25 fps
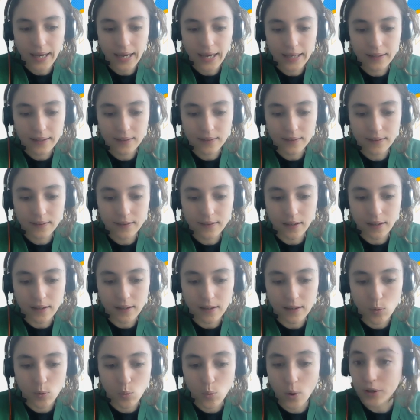And
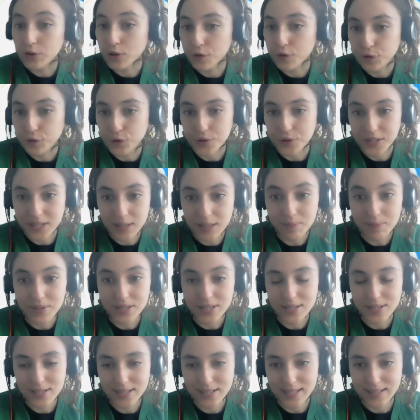one of the
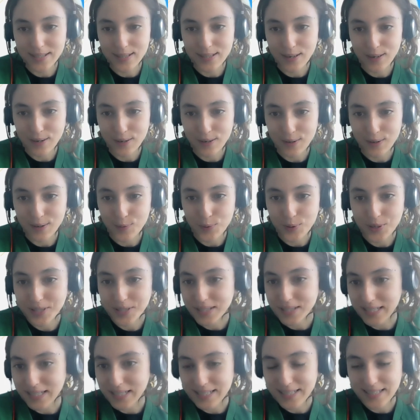teams was
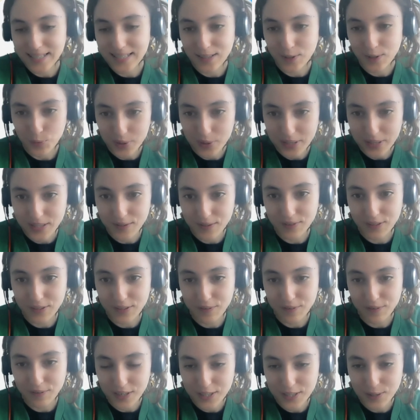selected and received
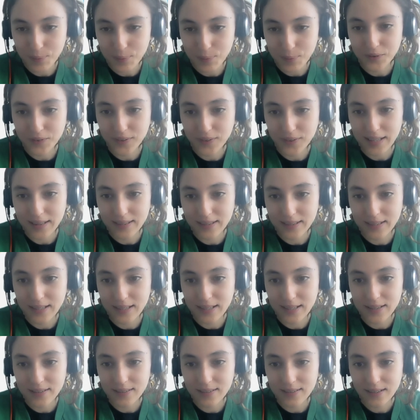investment at
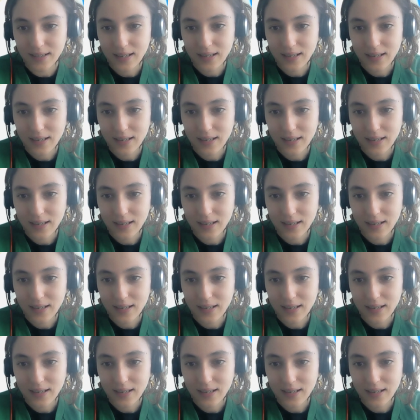the end.